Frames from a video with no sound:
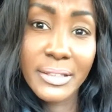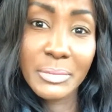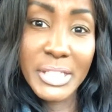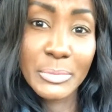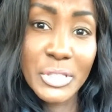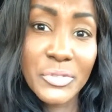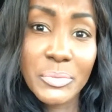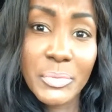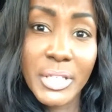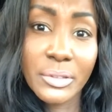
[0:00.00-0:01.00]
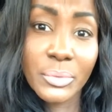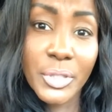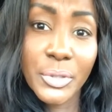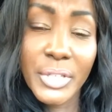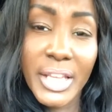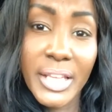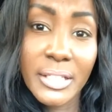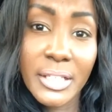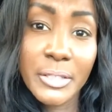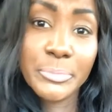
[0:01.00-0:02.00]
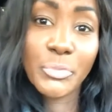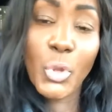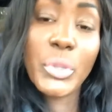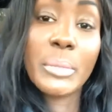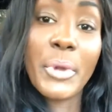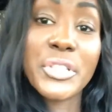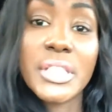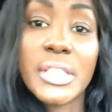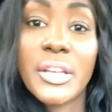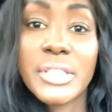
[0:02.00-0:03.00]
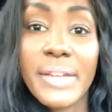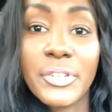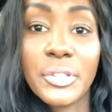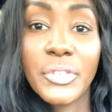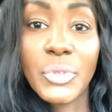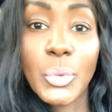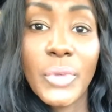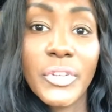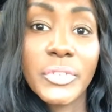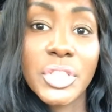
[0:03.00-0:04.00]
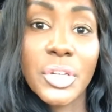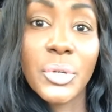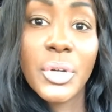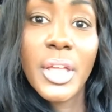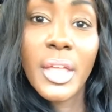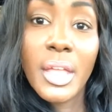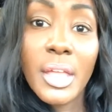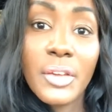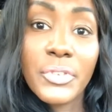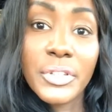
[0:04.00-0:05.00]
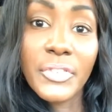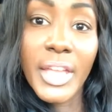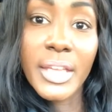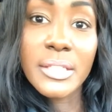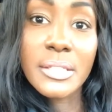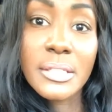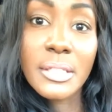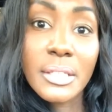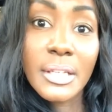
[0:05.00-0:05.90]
He makes most of his money on the road and with the merch he sells after the 5150 show for the fans.